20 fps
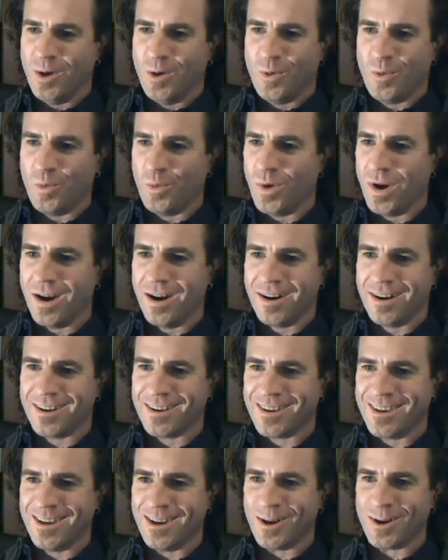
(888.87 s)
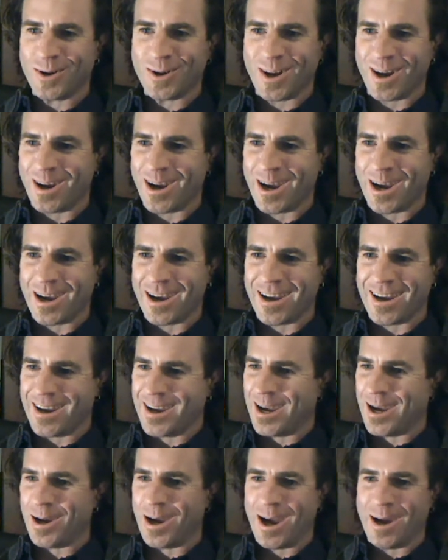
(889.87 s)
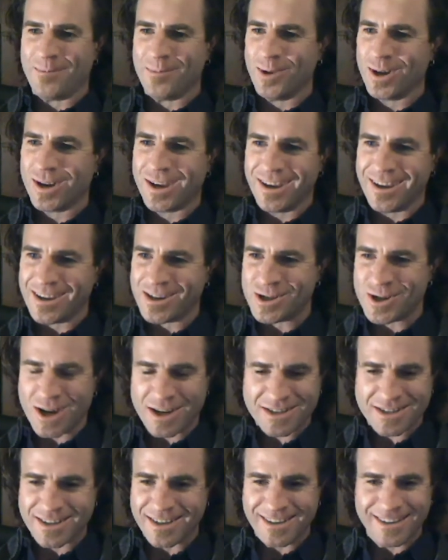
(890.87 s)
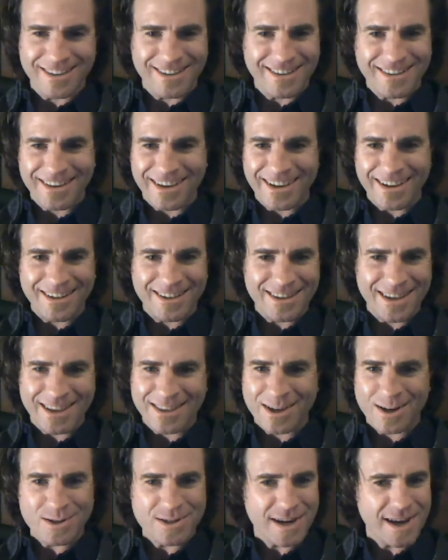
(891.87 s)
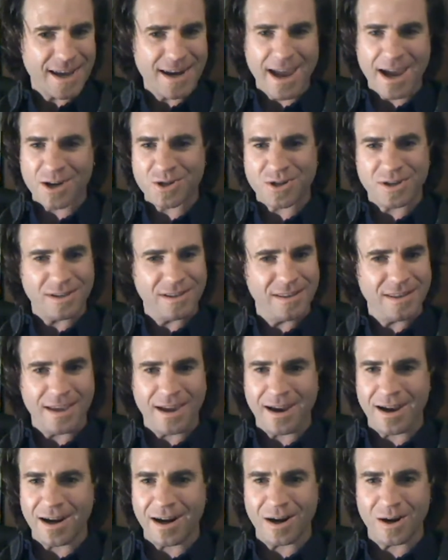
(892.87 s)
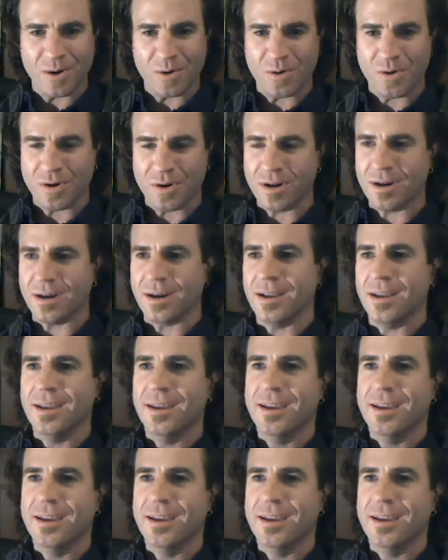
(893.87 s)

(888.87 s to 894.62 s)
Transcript: where I'm looking at Justin and there's a connection there, or